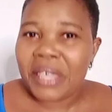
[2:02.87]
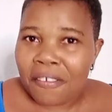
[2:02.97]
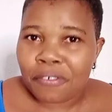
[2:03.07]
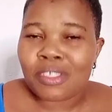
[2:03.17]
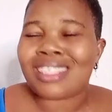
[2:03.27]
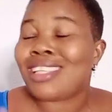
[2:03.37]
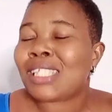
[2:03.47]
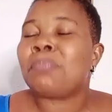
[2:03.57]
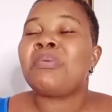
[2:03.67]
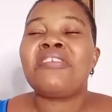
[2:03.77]
beef,
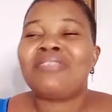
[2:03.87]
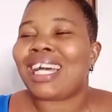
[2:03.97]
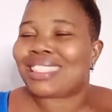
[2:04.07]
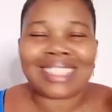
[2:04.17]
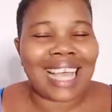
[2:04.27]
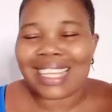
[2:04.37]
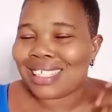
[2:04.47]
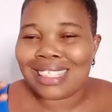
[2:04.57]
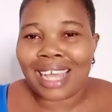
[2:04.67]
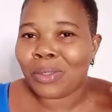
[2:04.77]
this beef that, as
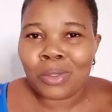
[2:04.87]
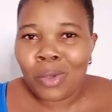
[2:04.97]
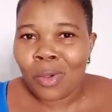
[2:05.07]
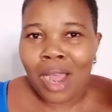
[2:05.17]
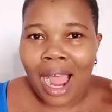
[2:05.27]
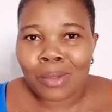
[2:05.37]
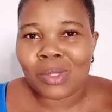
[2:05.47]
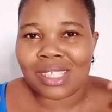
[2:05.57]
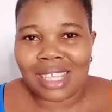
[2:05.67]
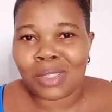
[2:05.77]
in, I don't know how to
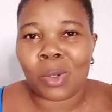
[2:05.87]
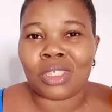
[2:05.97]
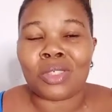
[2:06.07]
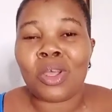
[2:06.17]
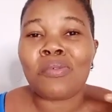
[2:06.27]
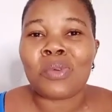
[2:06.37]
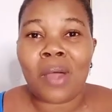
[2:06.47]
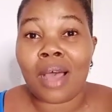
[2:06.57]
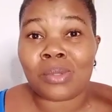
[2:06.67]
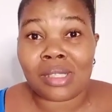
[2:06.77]
settle, or they don't even know
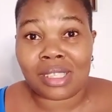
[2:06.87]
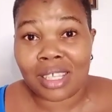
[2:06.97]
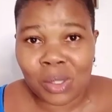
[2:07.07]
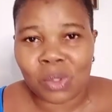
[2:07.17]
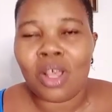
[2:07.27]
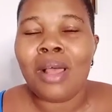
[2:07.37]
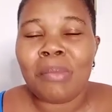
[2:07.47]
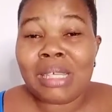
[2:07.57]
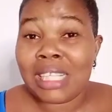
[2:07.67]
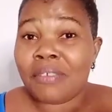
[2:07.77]
how to settle,
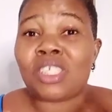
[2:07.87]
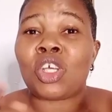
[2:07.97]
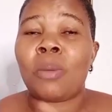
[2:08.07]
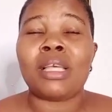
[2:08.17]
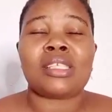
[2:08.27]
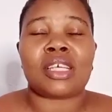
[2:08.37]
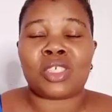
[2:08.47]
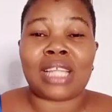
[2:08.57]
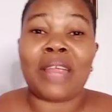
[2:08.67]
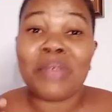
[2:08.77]
please leave it in the comment
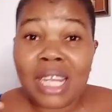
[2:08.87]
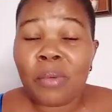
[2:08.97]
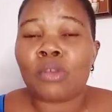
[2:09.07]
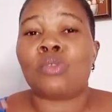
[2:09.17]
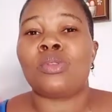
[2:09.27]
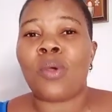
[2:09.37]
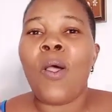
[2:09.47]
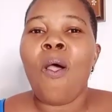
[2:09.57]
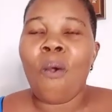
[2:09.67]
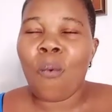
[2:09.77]
section. I really want to know
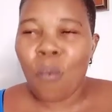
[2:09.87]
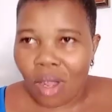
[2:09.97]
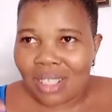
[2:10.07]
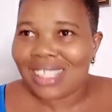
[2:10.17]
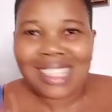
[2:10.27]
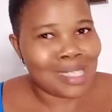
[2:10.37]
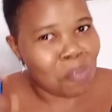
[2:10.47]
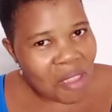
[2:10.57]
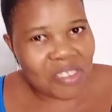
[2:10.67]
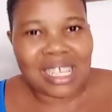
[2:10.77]
what this
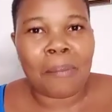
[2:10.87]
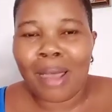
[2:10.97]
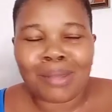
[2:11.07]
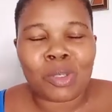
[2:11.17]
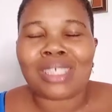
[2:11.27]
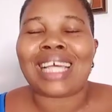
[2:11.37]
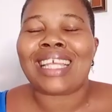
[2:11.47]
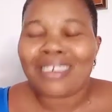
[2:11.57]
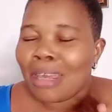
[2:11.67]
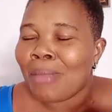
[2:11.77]
beef is about, because I
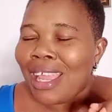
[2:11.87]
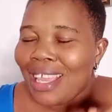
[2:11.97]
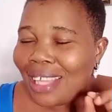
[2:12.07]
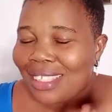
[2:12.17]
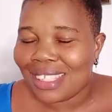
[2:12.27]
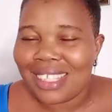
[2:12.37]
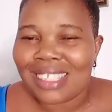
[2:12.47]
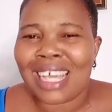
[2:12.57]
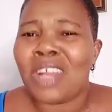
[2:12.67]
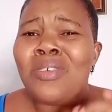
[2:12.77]
did crack my head
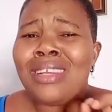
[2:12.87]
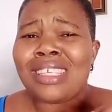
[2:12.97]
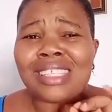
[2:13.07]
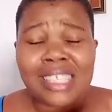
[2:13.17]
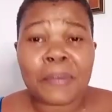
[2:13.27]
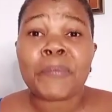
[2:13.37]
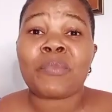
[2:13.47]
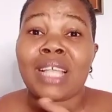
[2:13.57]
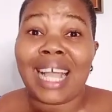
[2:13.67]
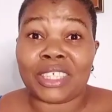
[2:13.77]
since. I don't really see
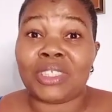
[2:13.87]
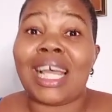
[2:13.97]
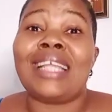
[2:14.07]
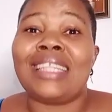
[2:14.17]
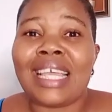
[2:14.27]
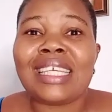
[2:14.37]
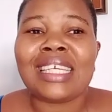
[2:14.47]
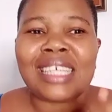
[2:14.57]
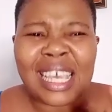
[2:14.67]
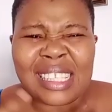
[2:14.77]
KA3NA and
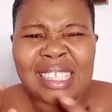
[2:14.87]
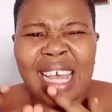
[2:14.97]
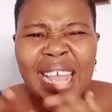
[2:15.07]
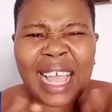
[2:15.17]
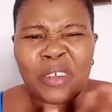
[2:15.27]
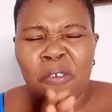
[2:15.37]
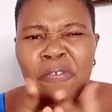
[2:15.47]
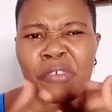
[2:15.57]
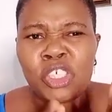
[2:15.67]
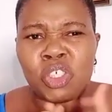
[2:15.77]
Nengi get that kind of
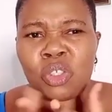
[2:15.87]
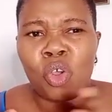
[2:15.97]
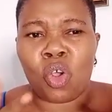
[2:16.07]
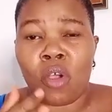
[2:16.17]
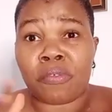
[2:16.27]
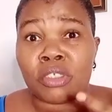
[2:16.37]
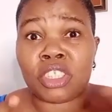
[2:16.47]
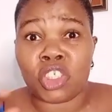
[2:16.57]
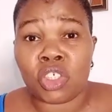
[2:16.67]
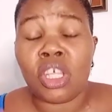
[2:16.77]
friction or
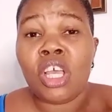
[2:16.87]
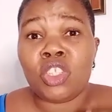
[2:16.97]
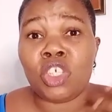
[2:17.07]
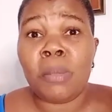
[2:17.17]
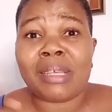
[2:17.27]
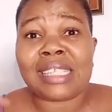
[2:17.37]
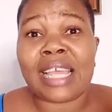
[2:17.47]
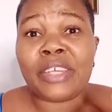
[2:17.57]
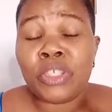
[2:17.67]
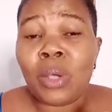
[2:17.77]
confrontation. The only person
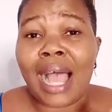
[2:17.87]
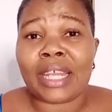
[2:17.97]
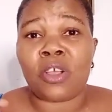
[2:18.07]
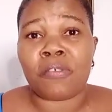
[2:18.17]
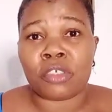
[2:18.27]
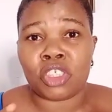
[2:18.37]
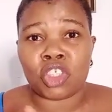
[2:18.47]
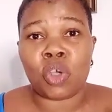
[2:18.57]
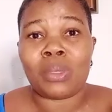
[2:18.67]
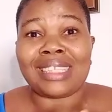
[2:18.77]
I knew had a
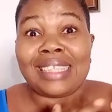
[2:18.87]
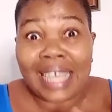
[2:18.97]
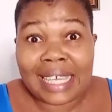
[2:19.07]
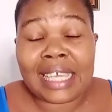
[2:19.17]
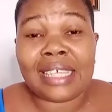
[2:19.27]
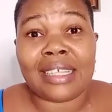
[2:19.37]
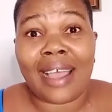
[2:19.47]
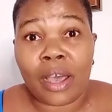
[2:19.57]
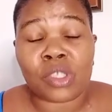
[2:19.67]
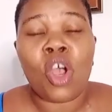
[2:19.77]
confrontation with Nengi in the
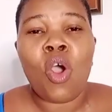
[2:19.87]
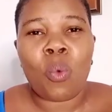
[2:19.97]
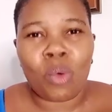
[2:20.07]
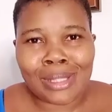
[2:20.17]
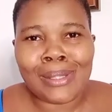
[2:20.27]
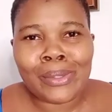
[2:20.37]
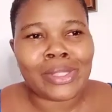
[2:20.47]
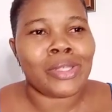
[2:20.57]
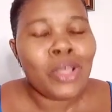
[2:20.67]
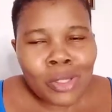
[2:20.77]
house was
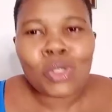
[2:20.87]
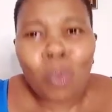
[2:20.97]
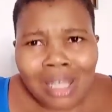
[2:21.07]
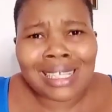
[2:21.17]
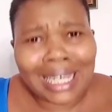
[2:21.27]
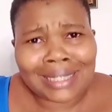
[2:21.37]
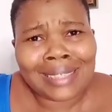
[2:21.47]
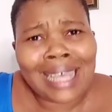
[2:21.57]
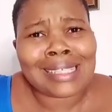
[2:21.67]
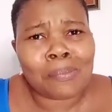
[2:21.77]
Lucy. So what's
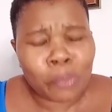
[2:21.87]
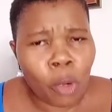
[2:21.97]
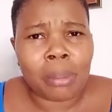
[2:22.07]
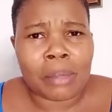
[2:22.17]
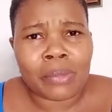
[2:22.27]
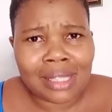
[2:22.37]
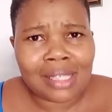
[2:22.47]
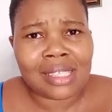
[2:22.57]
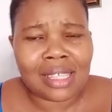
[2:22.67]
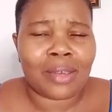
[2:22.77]
KA3NA's problem with
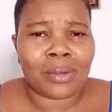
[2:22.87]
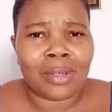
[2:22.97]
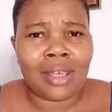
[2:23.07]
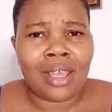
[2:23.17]
this girl?